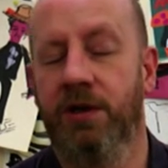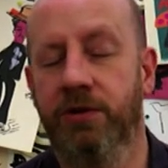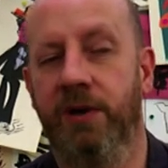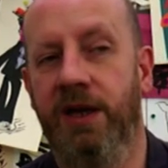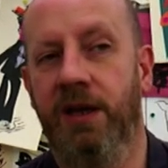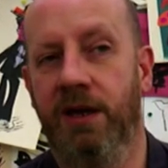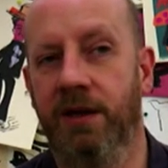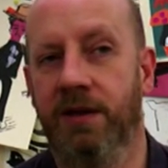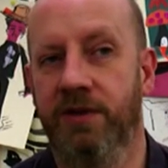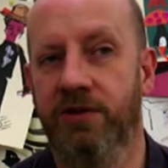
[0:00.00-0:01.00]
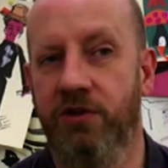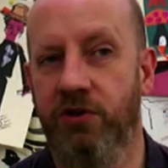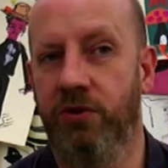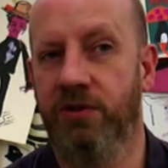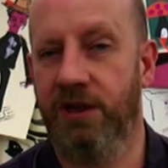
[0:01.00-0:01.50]
So air ink is this
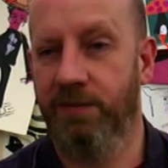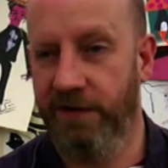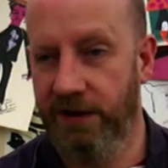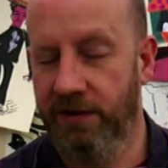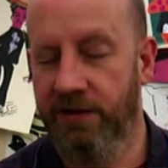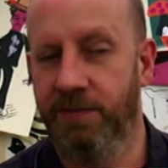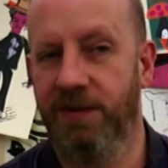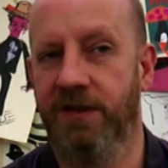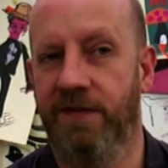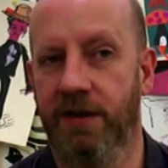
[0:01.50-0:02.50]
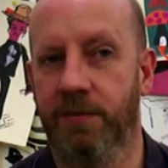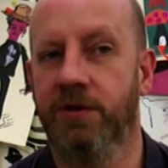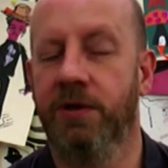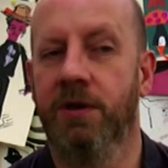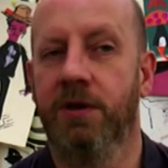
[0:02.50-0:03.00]
new type of ink that's been
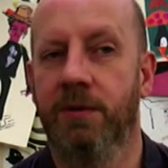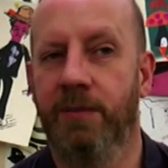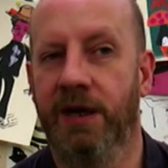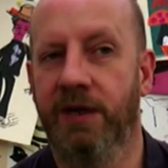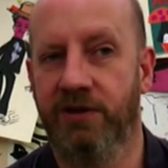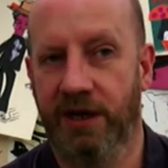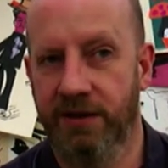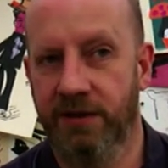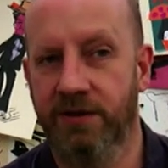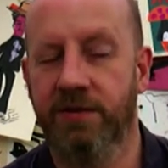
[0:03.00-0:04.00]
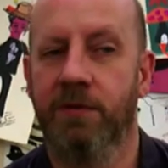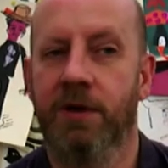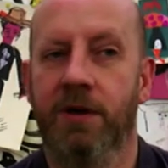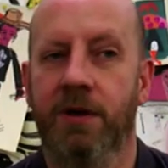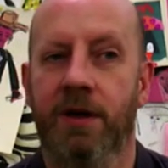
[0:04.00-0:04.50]
developed by scientists,
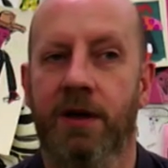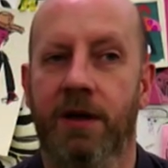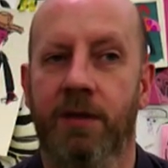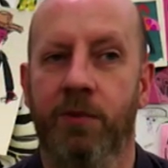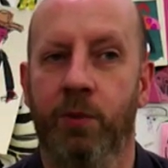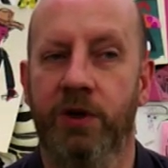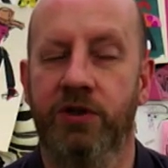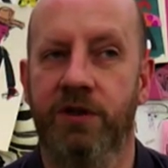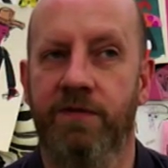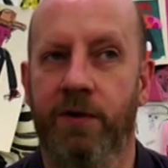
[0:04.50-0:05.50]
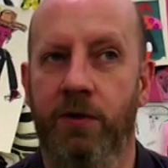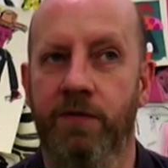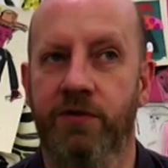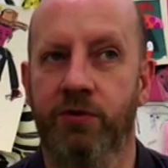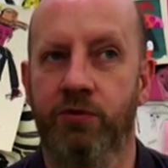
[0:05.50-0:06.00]
which
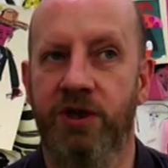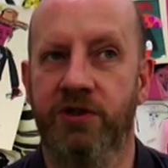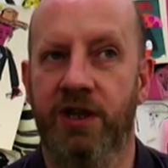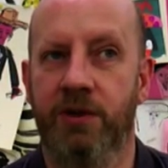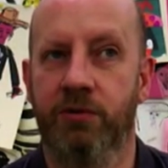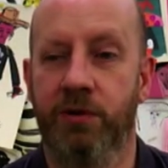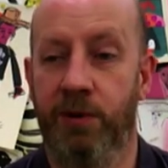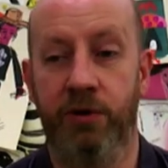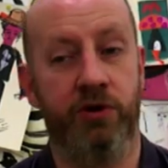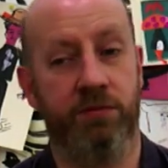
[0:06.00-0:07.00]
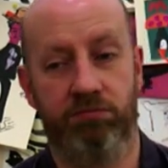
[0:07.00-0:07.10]
involves recycled pollution.